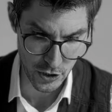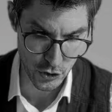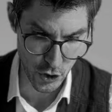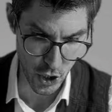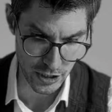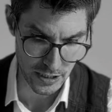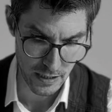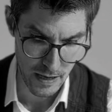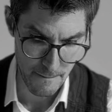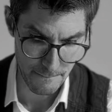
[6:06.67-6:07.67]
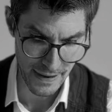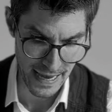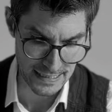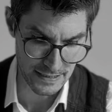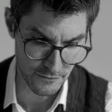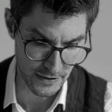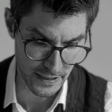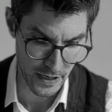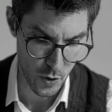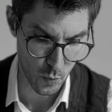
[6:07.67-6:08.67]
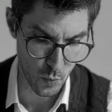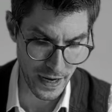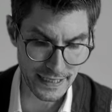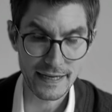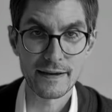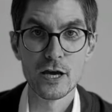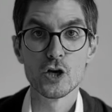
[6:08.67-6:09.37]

not passively waiting.